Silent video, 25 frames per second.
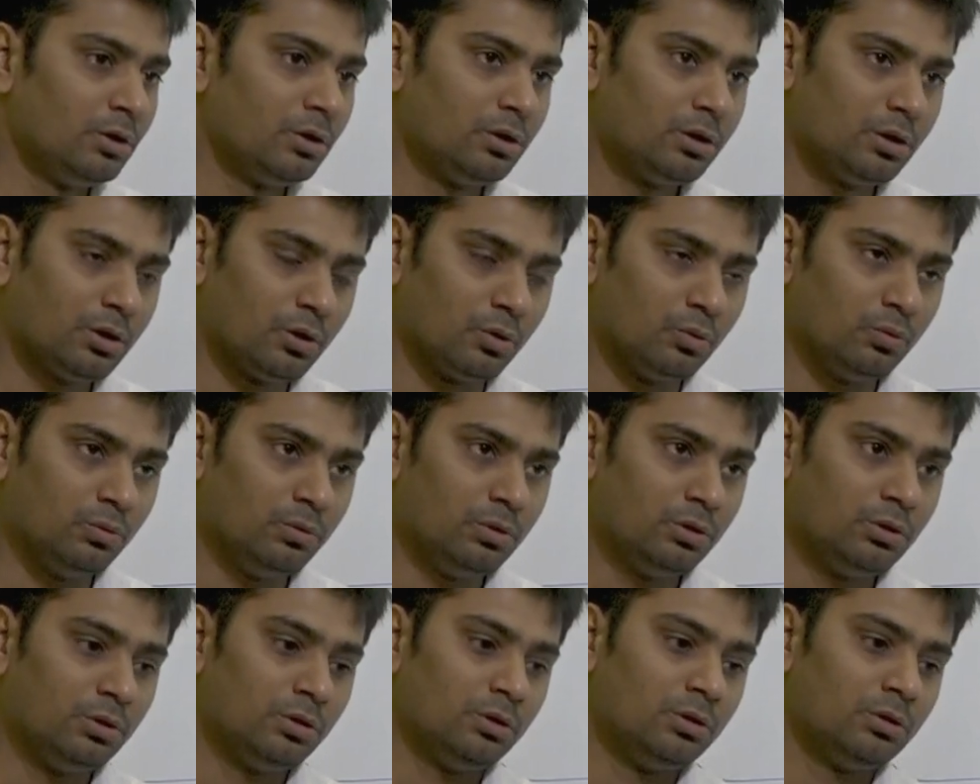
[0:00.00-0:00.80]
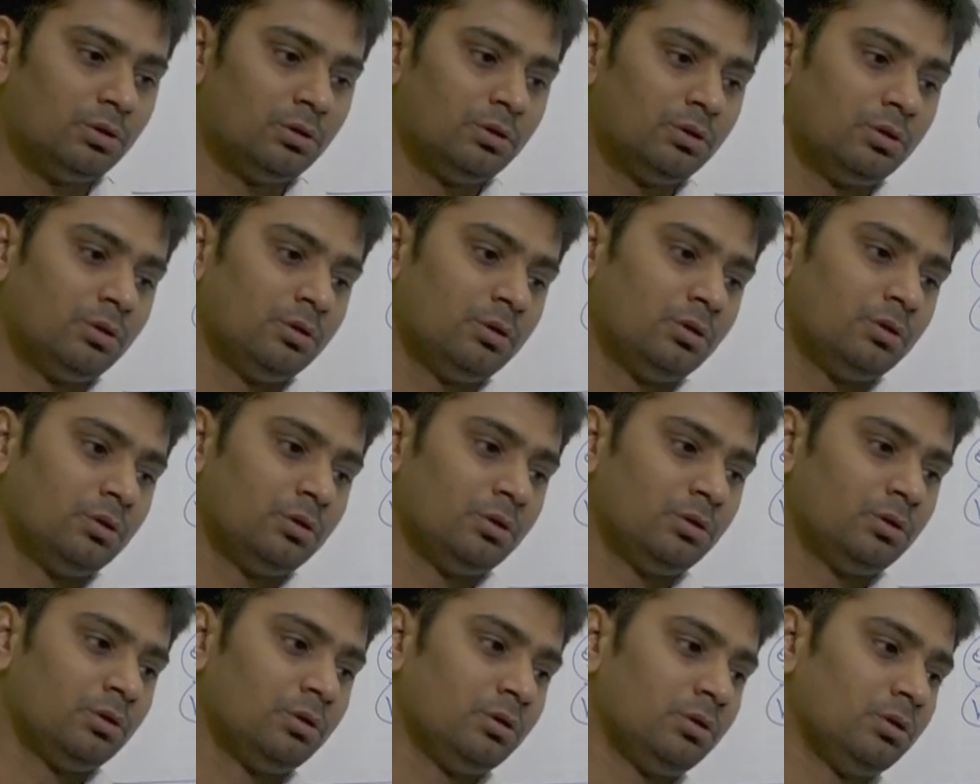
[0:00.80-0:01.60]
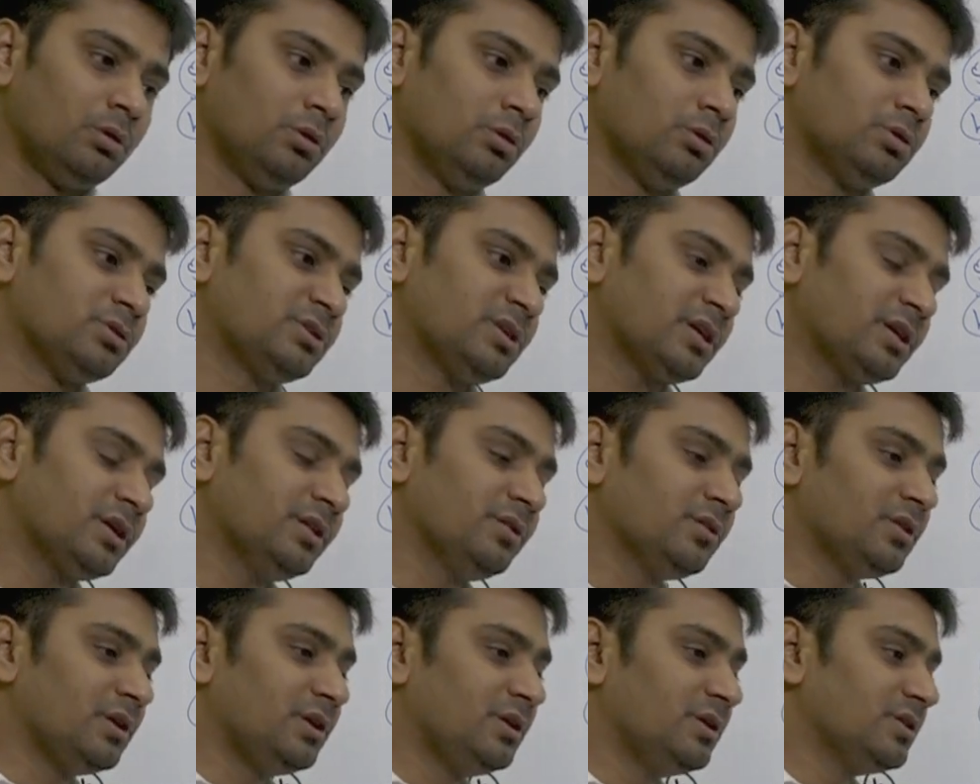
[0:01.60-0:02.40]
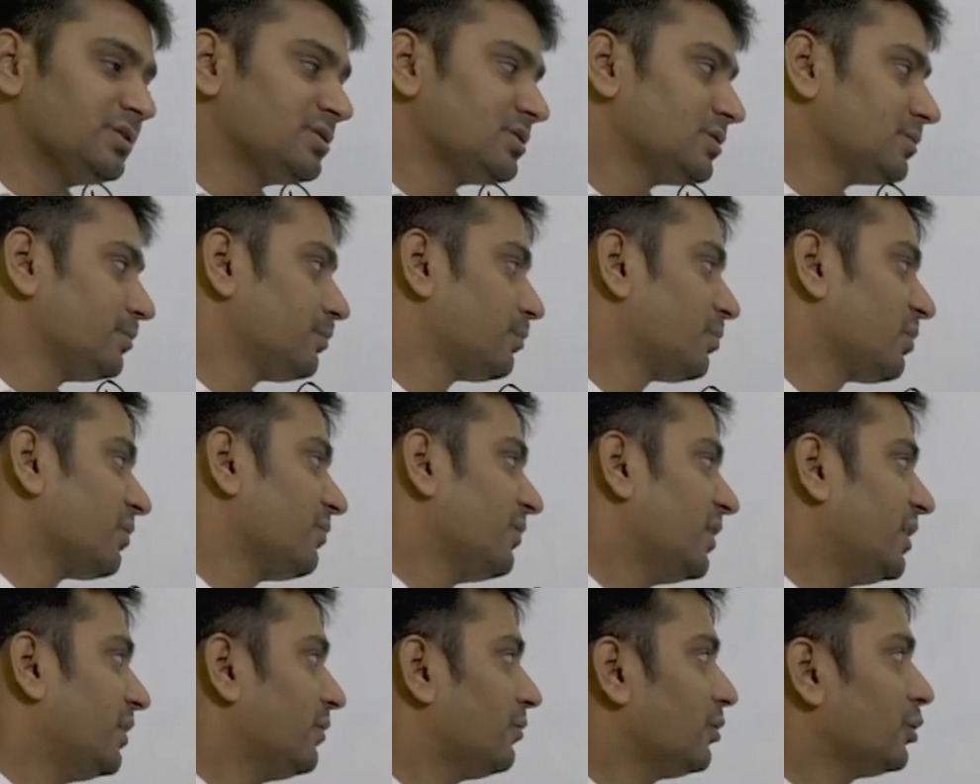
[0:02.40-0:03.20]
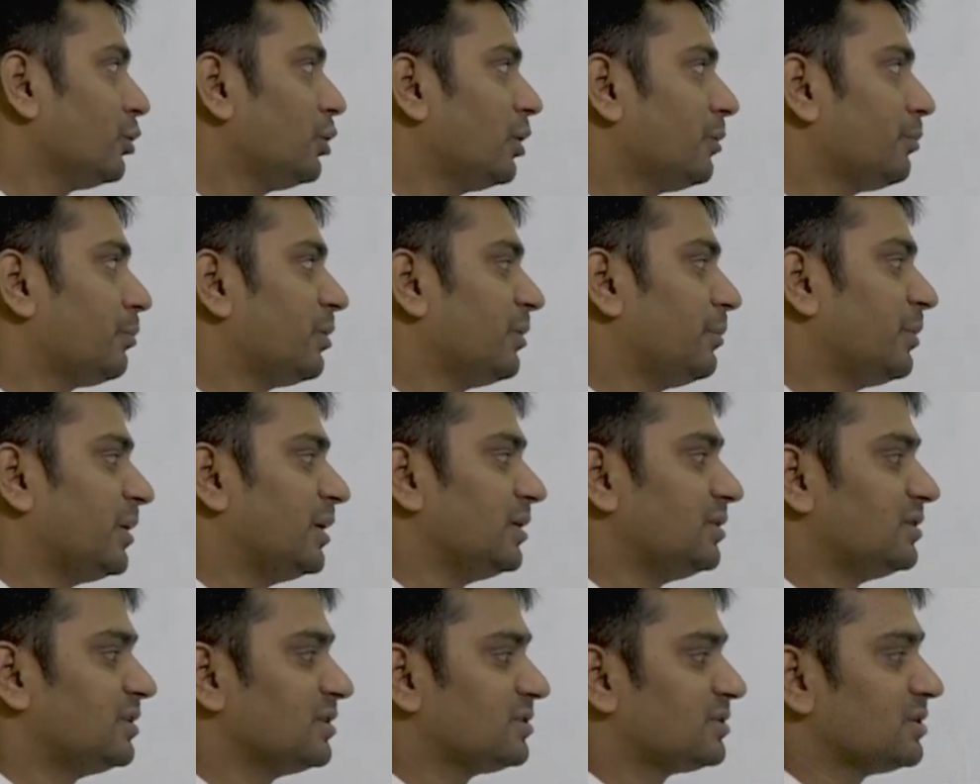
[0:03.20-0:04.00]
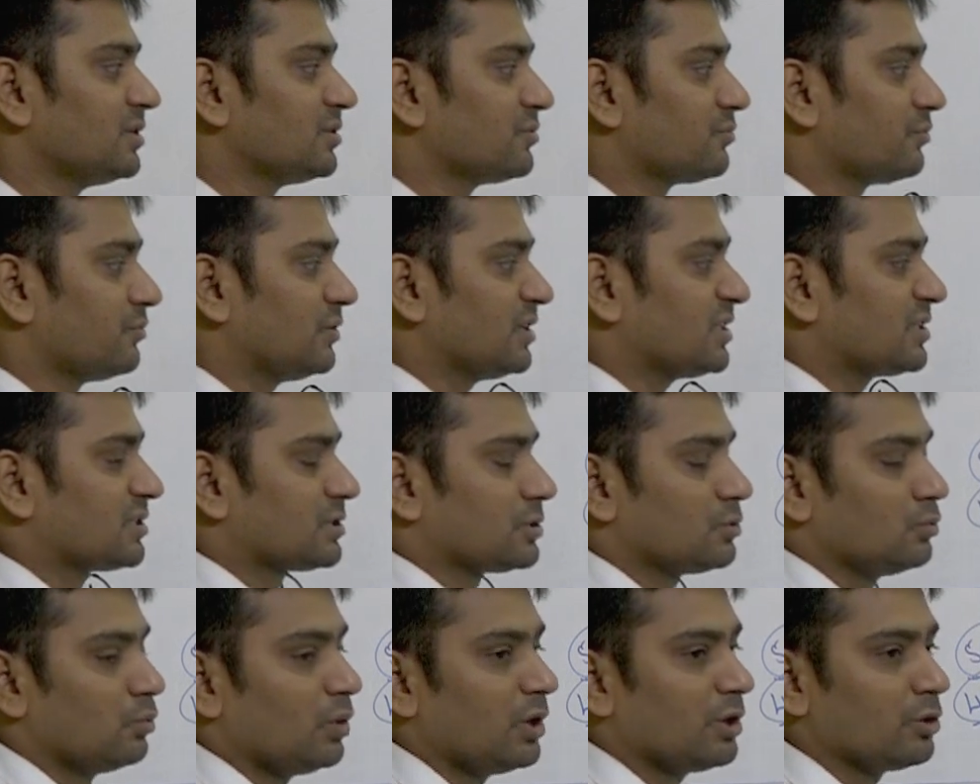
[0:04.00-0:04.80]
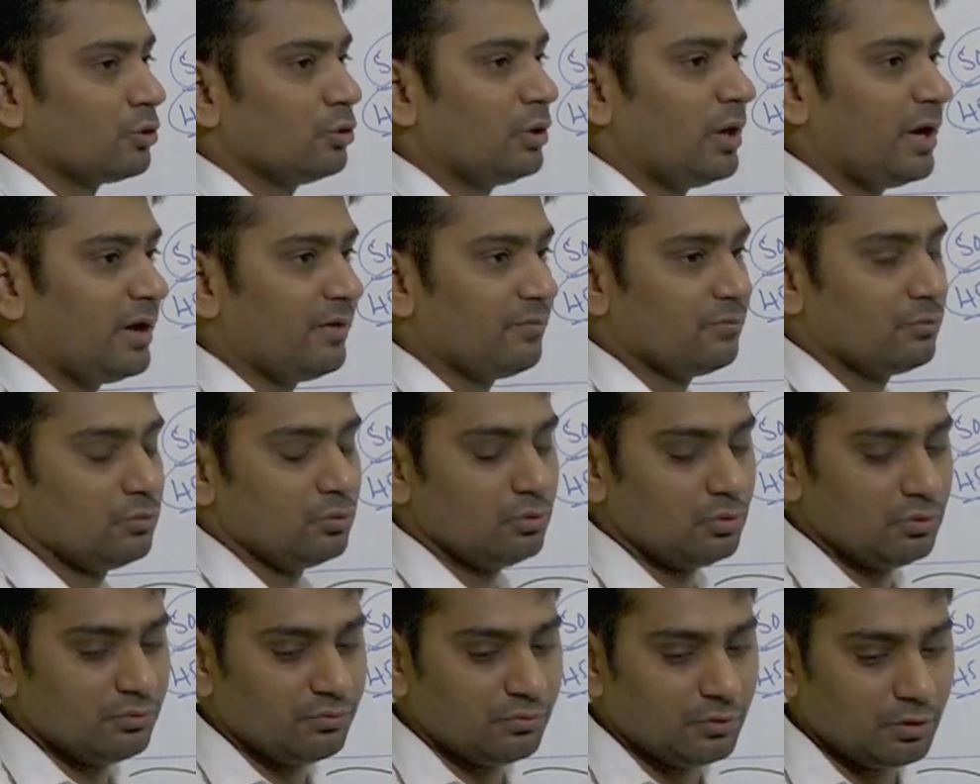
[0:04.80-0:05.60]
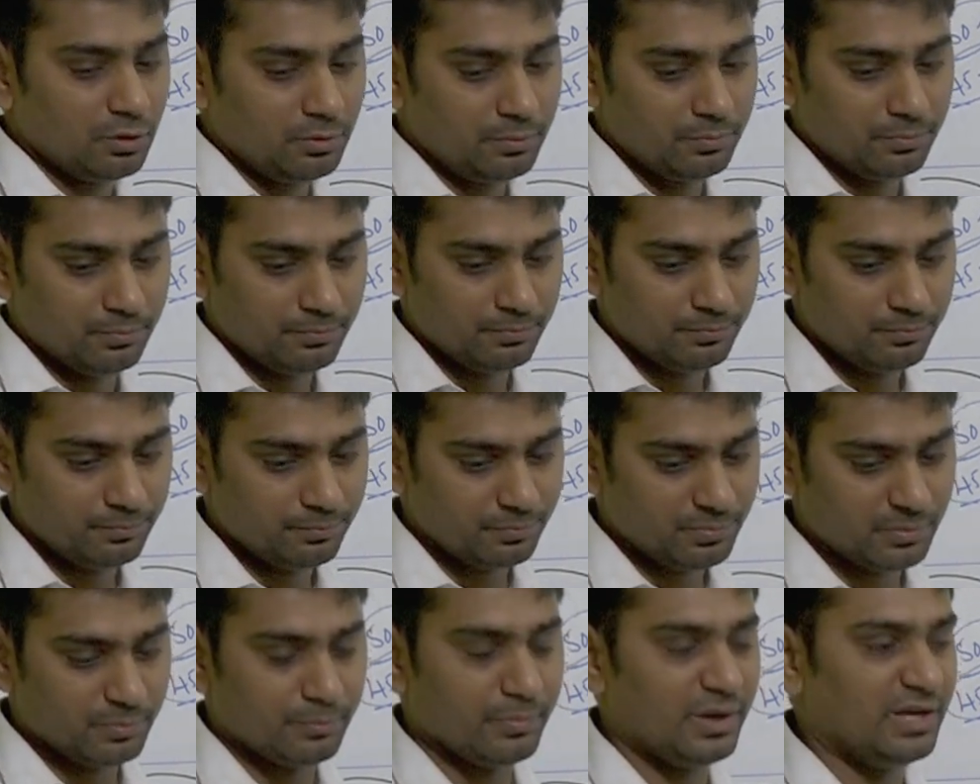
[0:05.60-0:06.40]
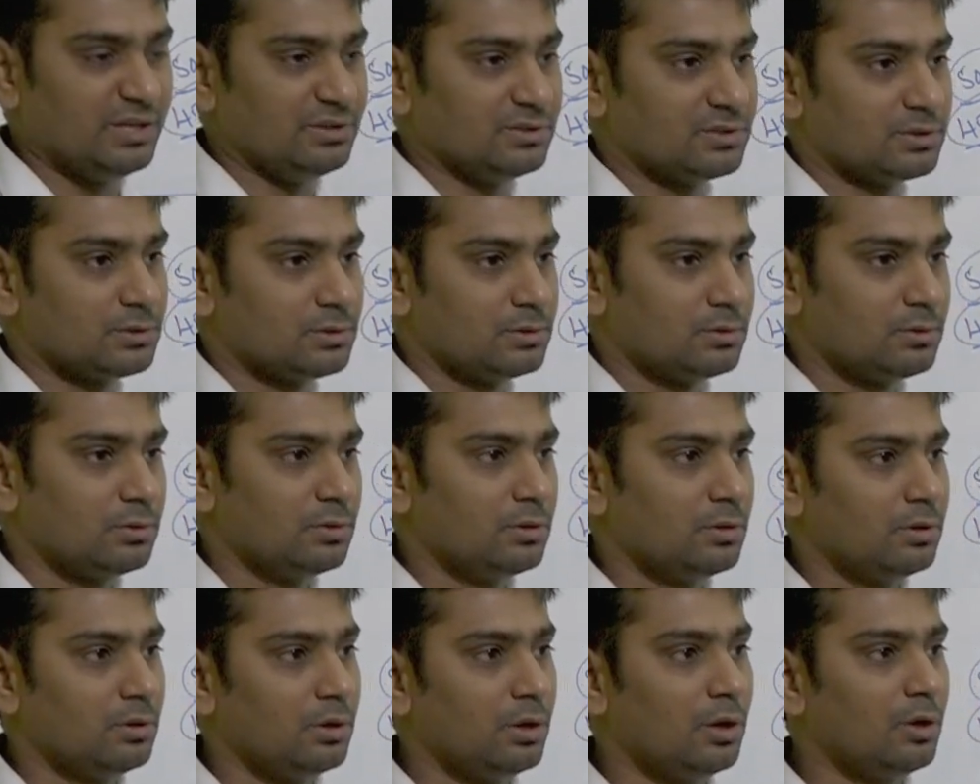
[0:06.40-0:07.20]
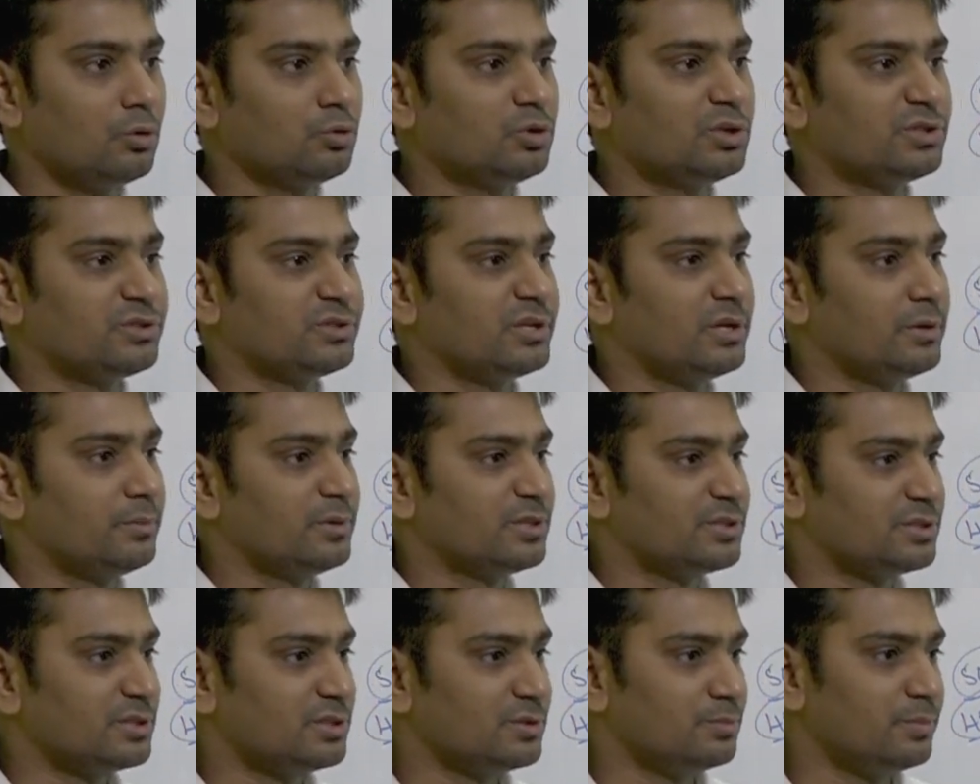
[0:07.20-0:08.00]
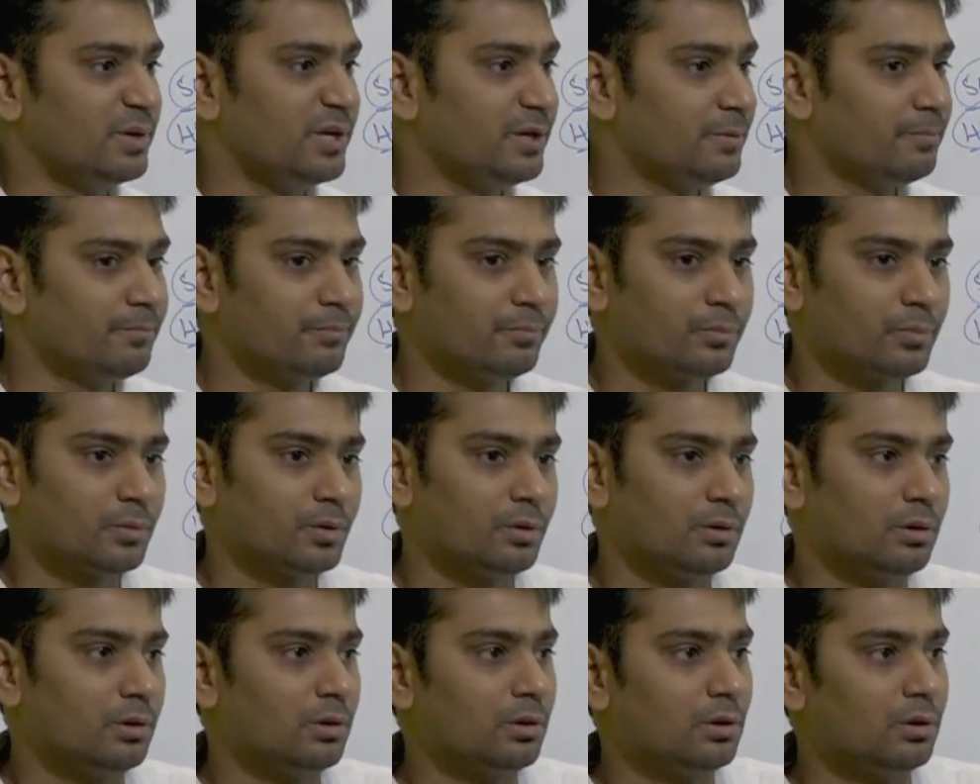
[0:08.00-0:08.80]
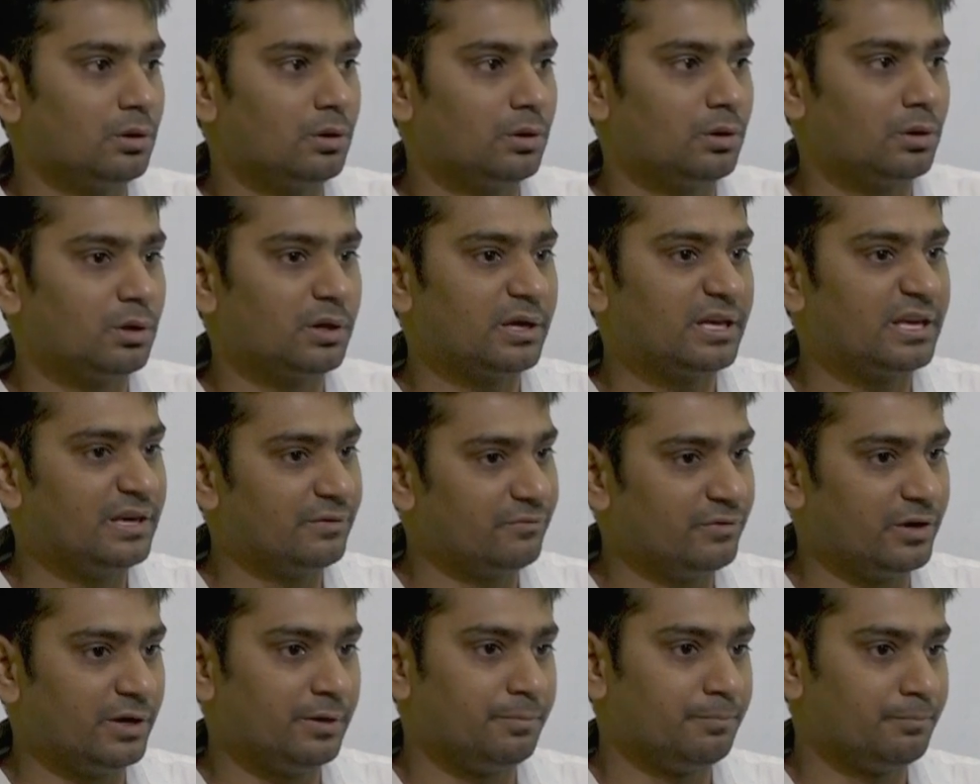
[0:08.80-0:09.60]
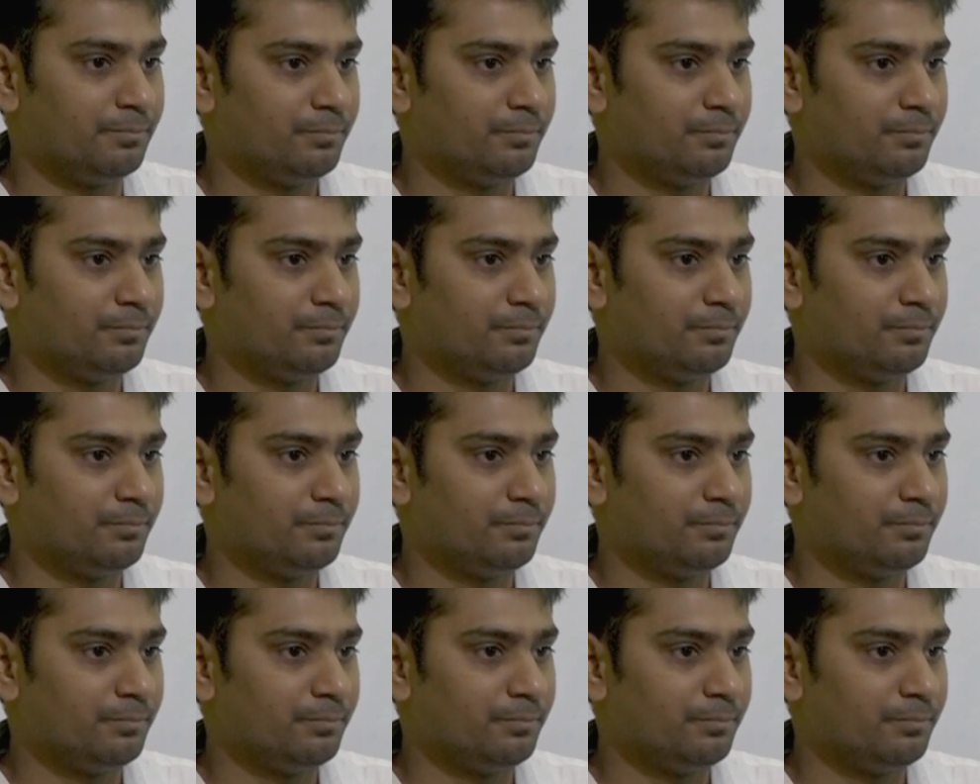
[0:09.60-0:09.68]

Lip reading: Now, second thing is, whenever you are preparing, this is first what you have to know for mains, how the syllabus is being given.